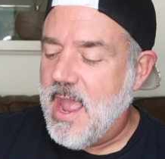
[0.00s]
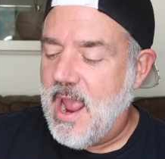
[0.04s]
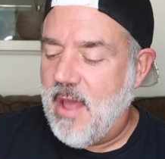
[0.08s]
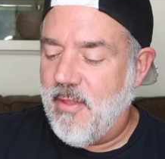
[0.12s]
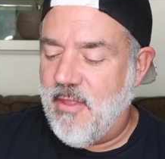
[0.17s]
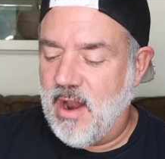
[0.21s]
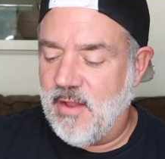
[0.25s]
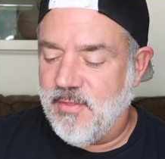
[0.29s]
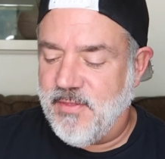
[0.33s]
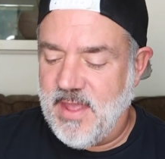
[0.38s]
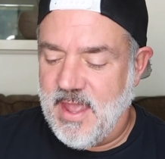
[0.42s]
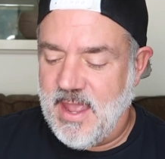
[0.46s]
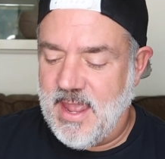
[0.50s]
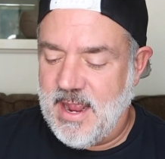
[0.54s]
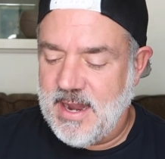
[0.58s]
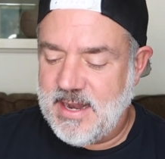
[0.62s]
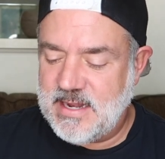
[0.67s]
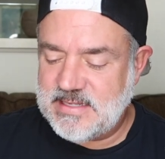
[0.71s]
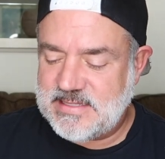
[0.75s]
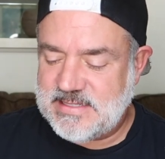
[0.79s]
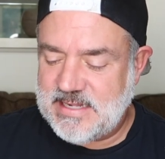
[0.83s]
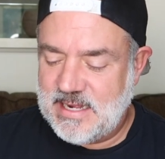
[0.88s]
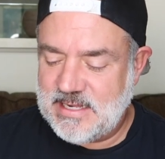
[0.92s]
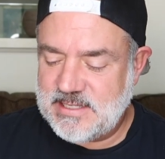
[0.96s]
And then at the end,
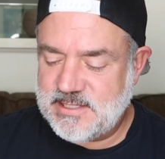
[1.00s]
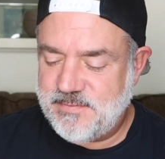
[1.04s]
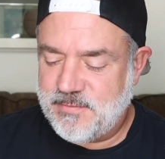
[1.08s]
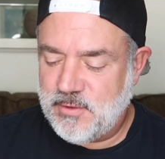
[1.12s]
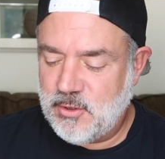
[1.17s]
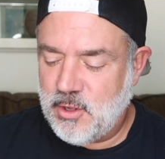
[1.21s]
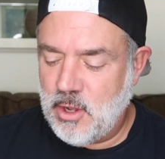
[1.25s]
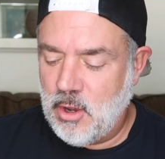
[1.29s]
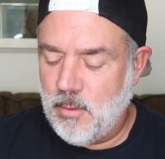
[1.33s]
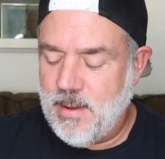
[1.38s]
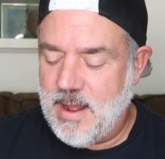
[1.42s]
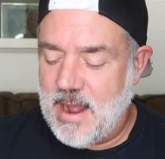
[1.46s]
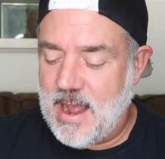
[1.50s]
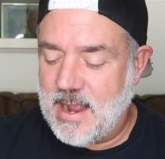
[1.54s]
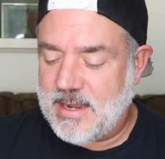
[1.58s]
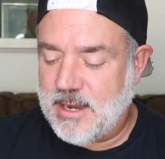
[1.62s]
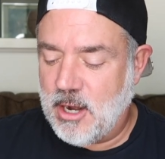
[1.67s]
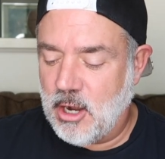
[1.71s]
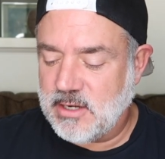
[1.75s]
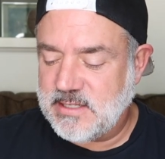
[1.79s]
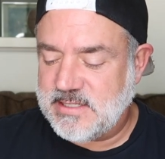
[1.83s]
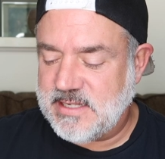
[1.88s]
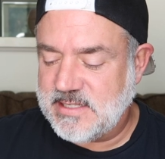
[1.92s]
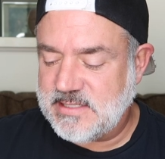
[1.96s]
it says, if you go back
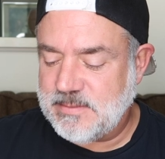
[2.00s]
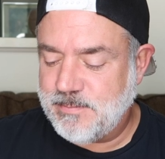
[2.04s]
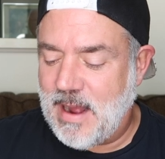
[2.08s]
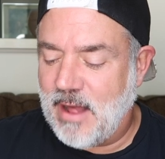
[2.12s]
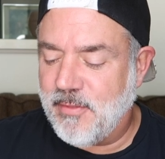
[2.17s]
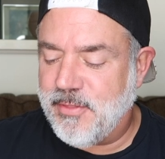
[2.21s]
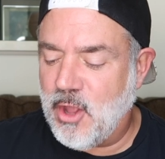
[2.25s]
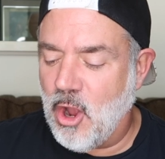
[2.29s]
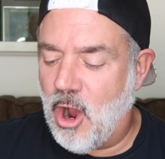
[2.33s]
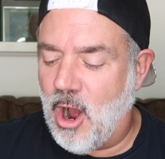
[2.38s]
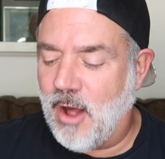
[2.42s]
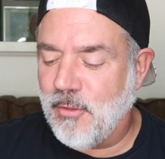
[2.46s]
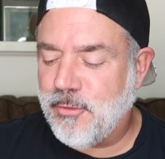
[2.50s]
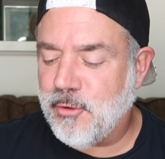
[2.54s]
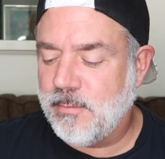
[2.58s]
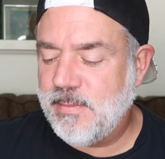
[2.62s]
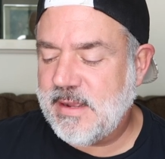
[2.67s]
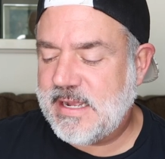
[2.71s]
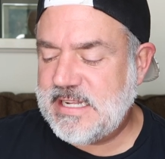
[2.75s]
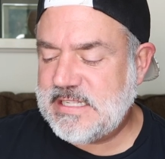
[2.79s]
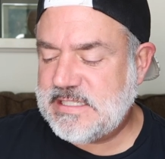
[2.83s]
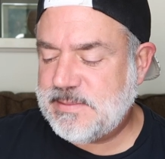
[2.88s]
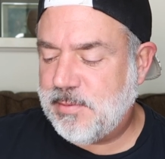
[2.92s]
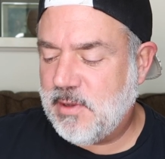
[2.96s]
here, it says, about the author,
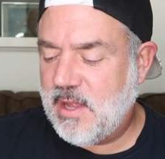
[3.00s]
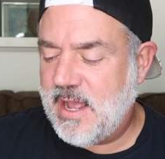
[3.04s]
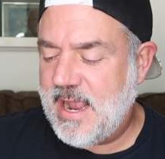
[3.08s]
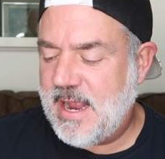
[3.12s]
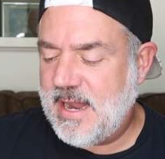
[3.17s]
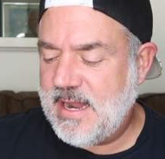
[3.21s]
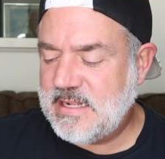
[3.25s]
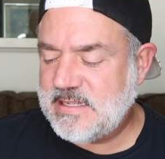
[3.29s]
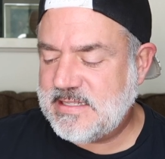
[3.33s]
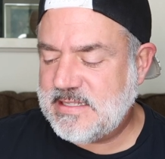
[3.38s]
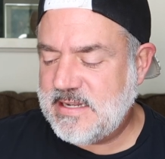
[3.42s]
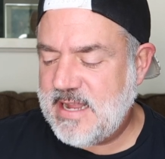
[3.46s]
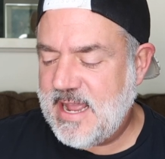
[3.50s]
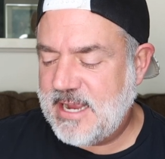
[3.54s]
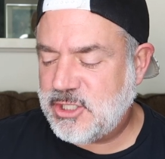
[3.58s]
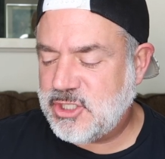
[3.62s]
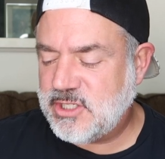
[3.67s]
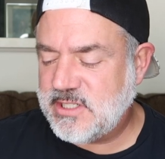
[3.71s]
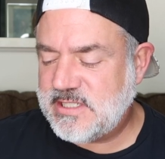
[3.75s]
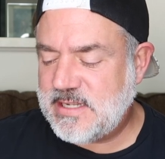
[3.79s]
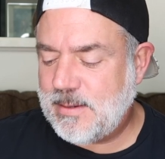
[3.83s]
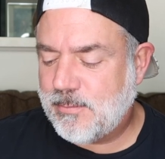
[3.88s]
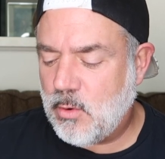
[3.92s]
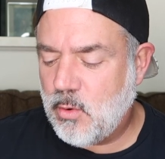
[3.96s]
Mickey Spillane is the
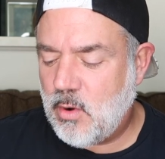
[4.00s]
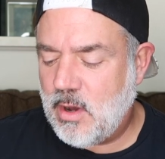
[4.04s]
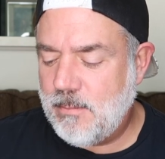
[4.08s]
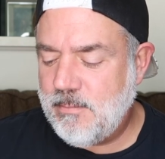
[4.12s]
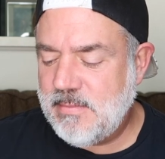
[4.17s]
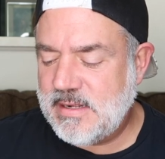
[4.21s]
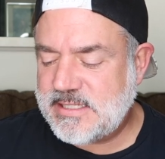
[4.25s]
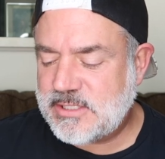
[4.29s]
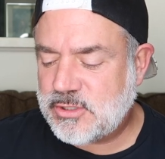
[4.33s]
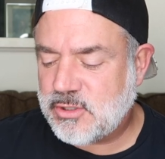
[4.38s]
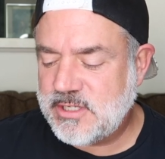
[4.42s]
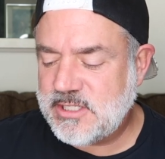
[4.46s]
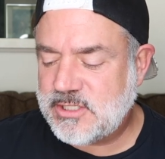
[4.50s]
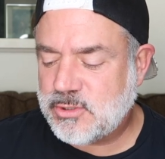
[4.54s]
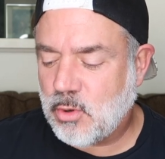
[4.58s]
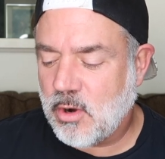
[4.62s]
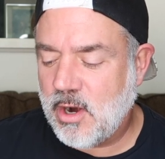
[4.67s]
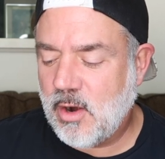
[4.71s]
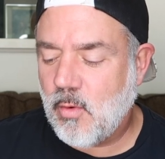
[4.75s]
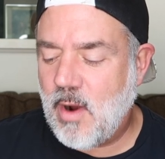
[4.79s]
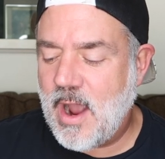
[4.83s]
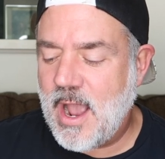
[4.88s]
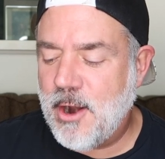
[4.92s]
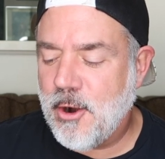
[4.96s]
nation's #1 mystery
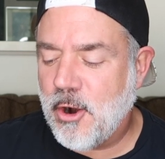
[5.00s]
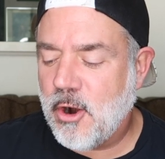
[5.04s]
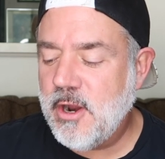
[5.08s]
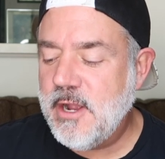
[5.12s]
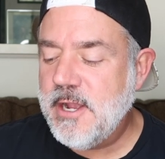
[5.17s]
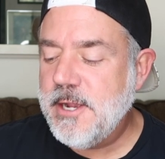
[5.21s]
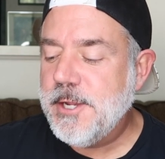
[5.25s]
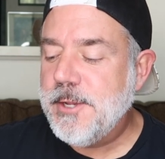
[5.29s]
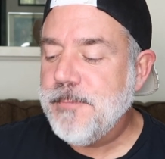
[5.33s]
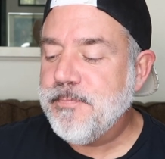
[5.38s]
story writer.